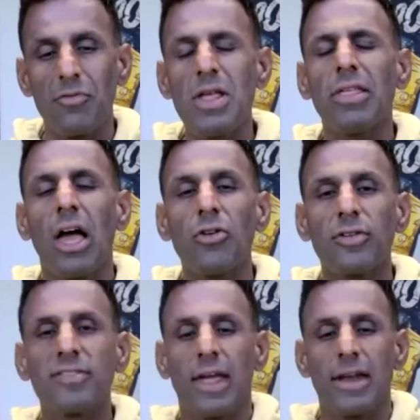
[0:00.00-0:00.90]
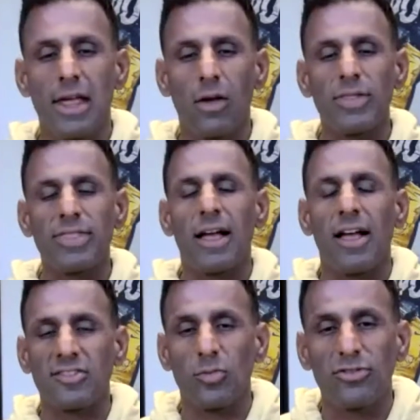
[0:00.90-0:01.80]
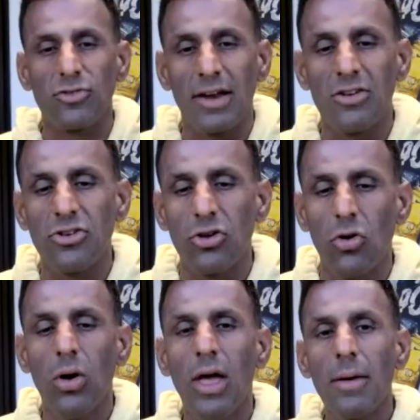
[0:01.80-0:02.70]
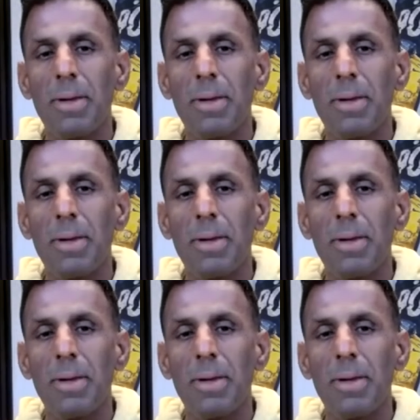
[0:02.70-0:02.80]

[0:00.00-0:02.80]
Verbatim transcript: Really understanding what that customer is trying to do,